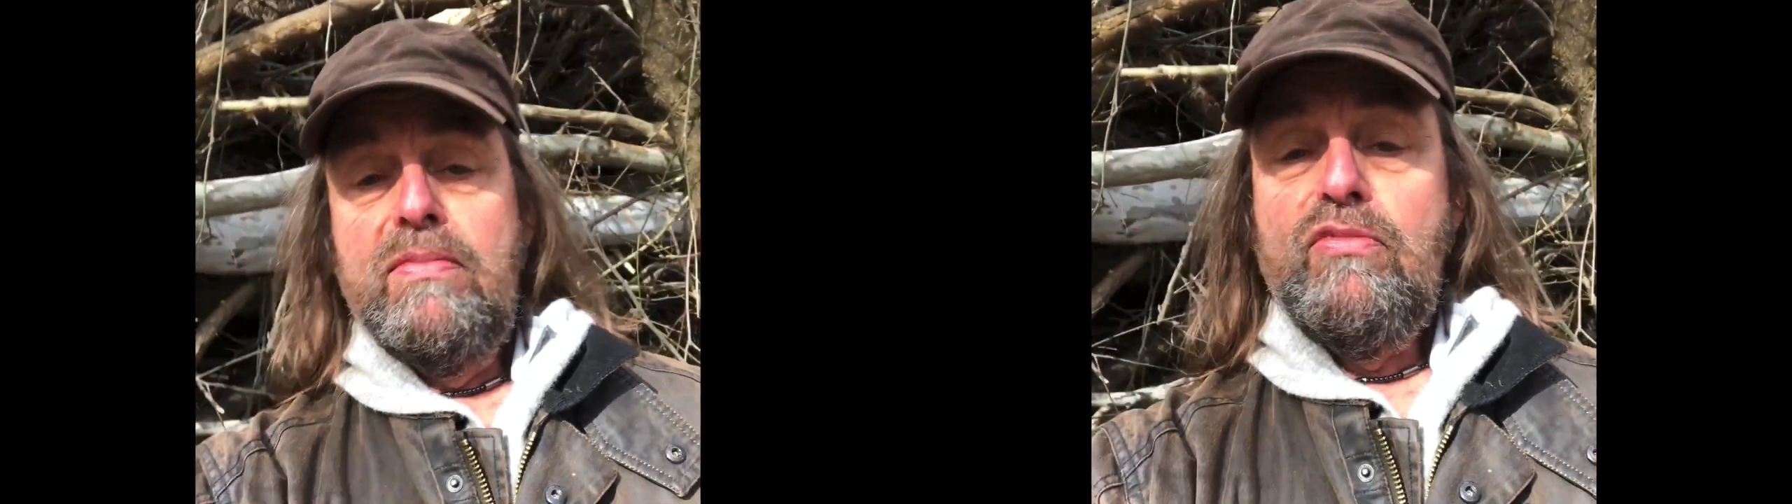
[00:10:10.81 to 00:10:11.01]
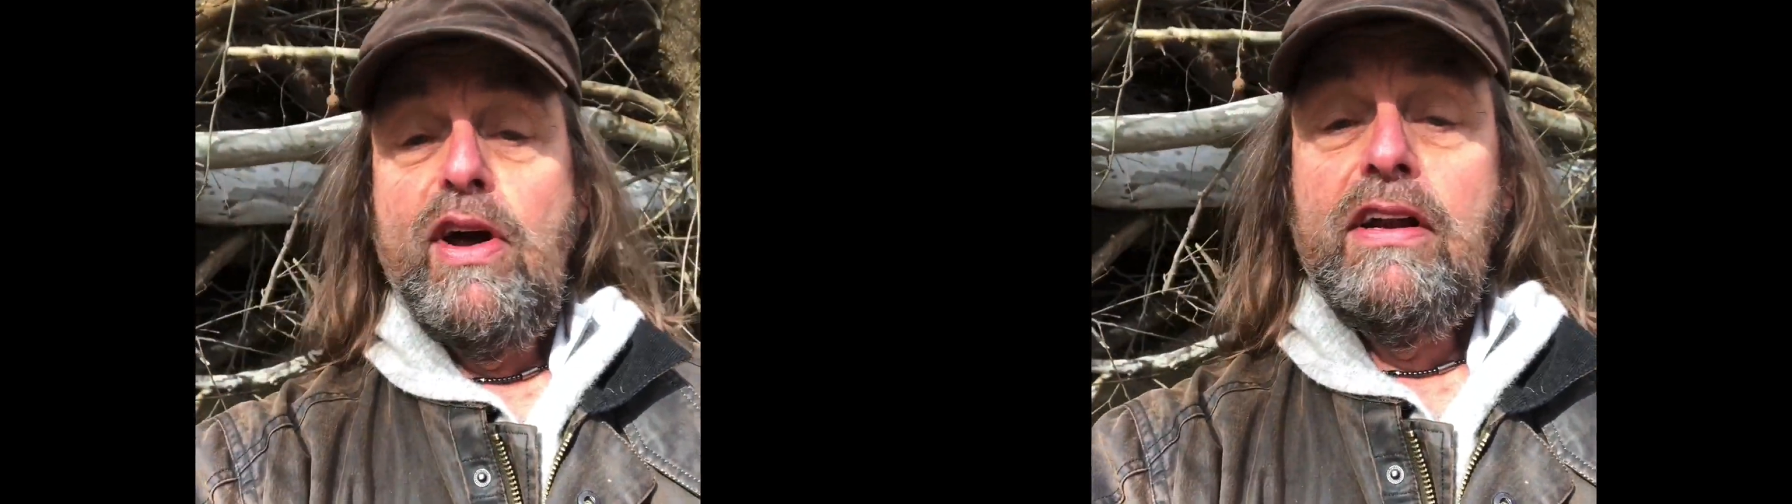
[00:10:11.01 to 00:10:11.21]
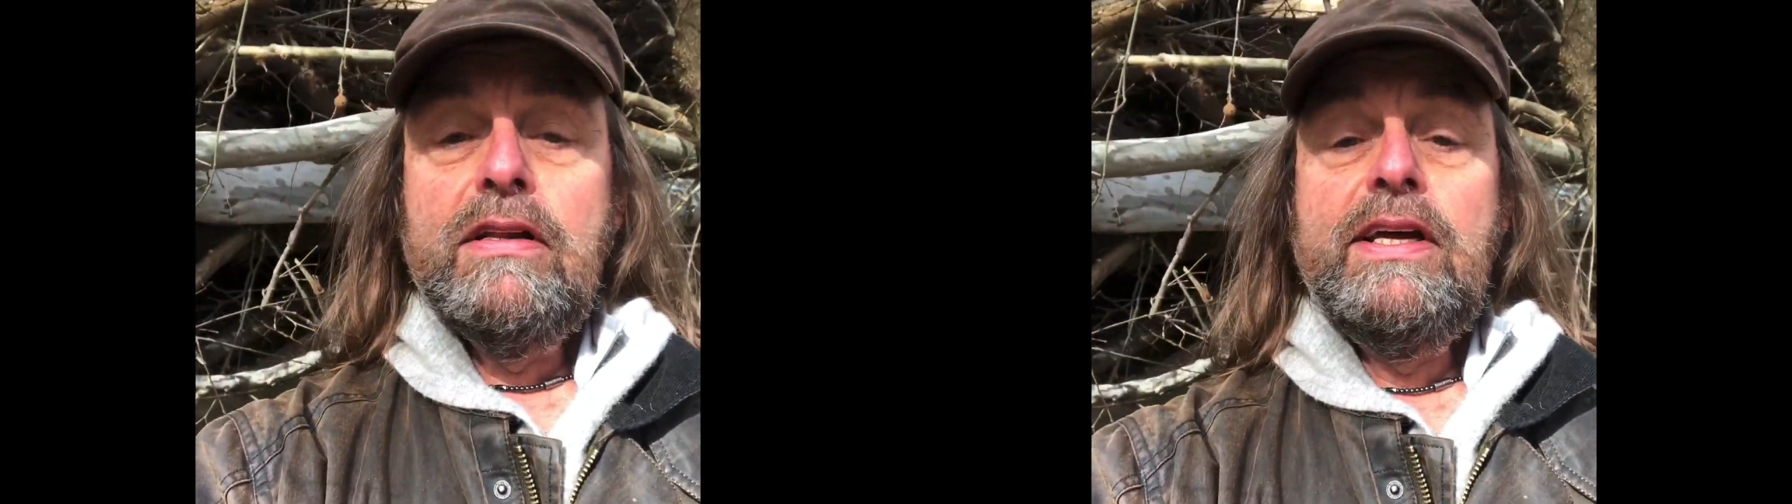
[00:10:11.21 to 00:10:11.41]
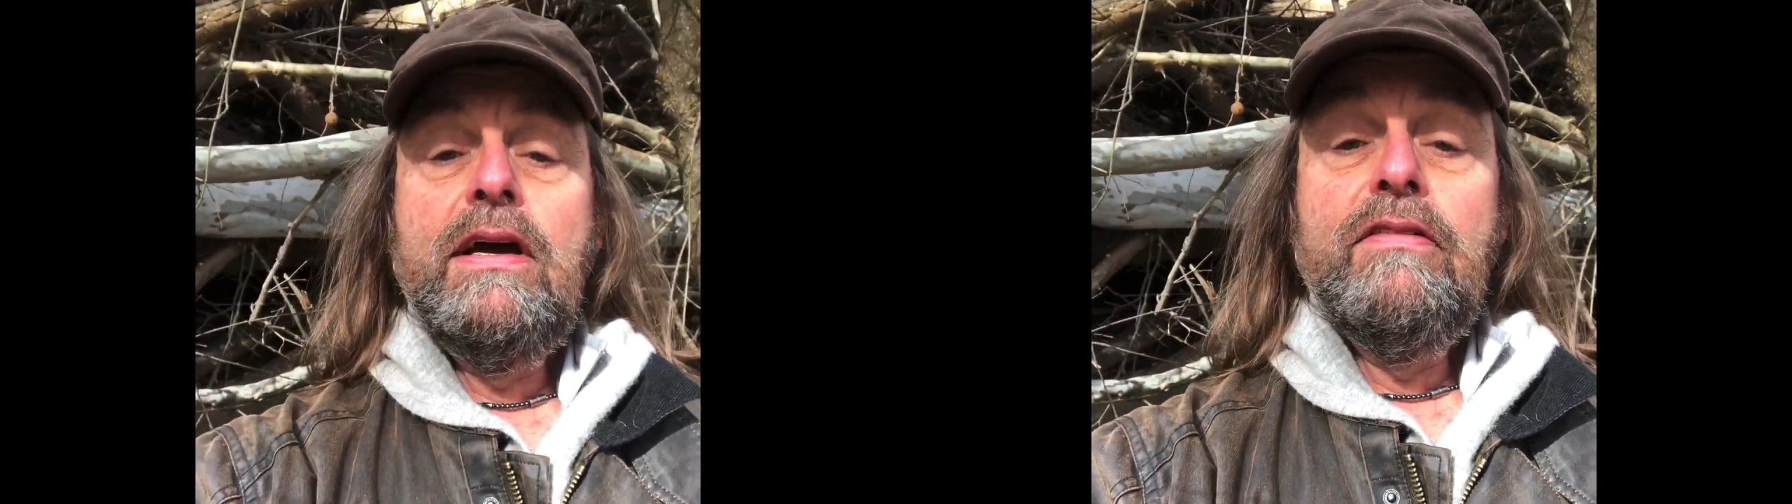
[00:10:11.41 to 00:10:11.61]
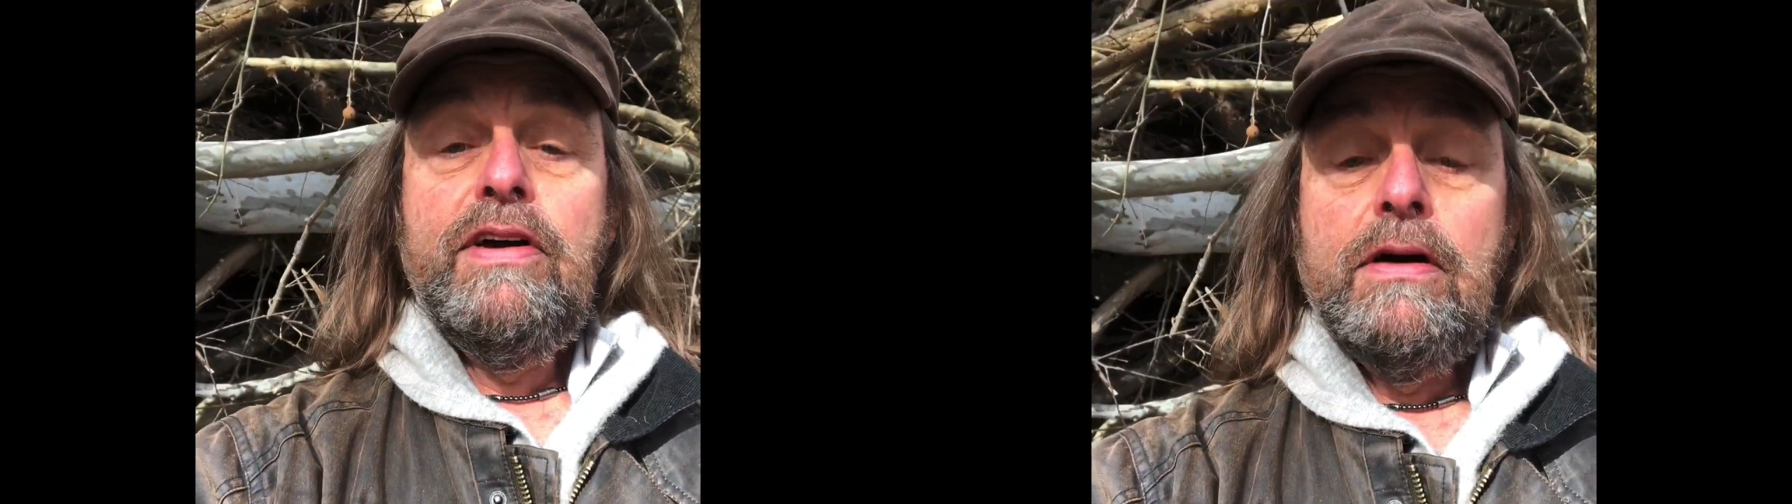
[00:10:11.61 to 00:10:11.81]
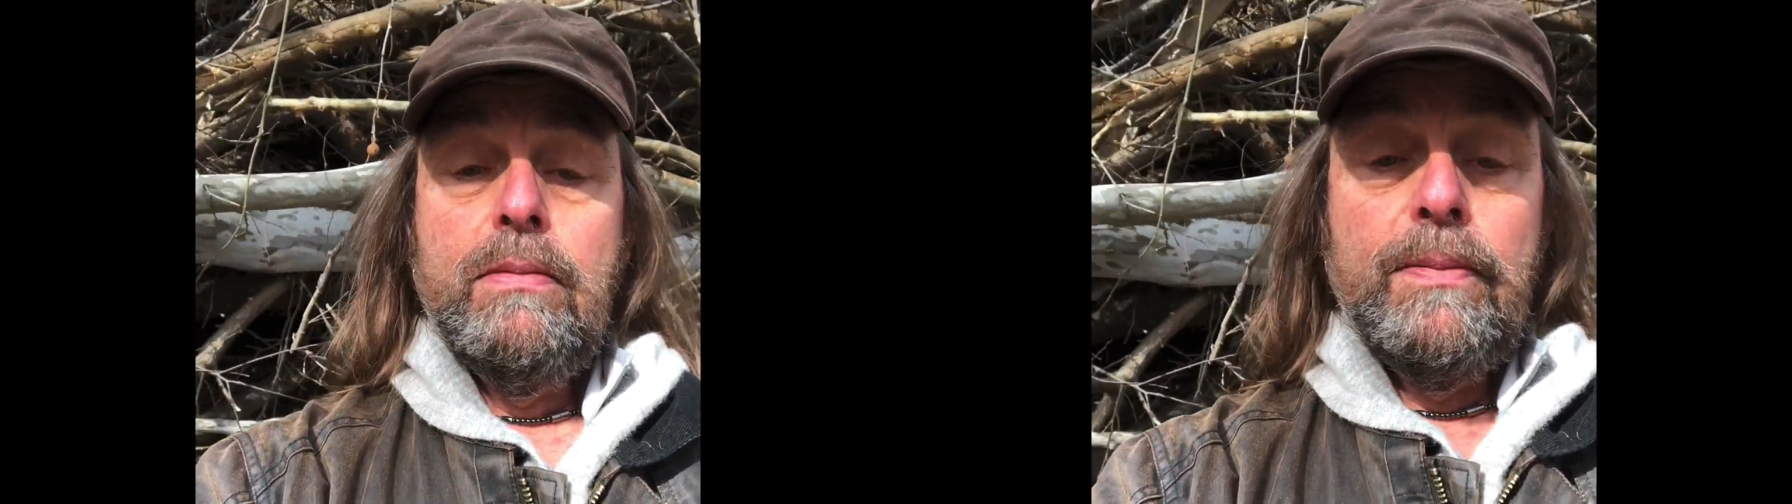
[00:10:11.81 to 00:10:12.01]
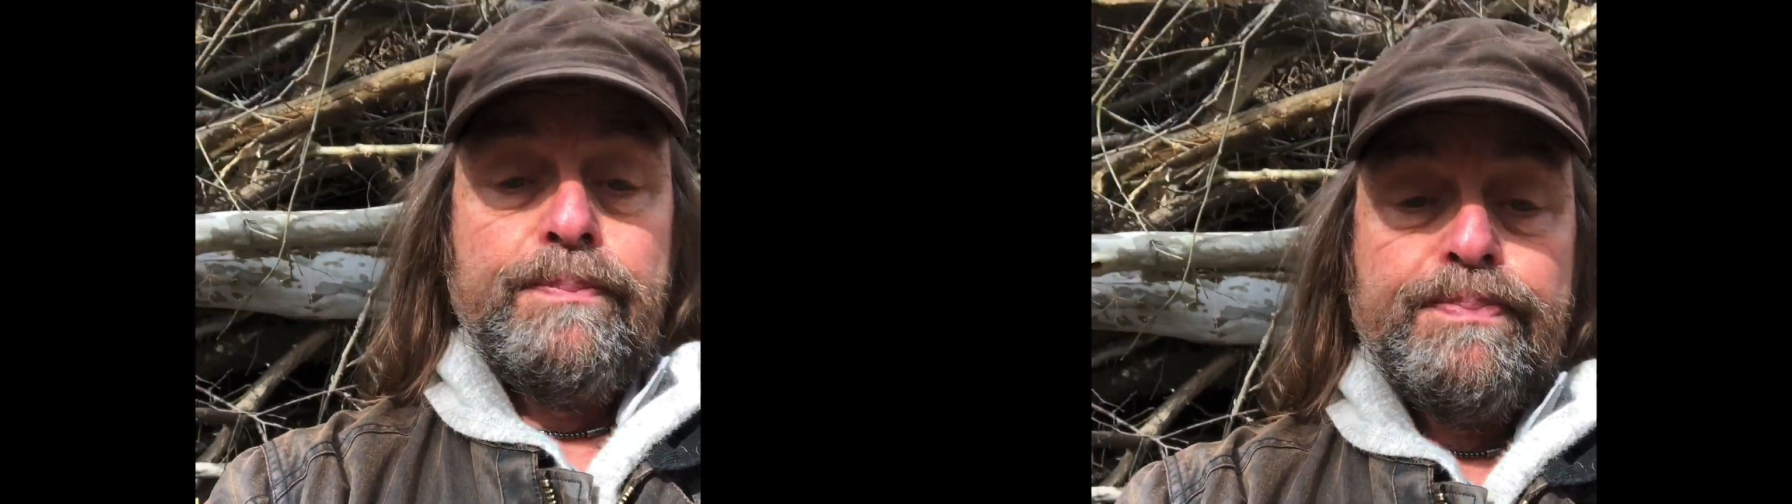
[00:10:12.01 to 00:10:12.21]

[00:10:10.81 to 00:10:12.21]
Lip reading: readily available.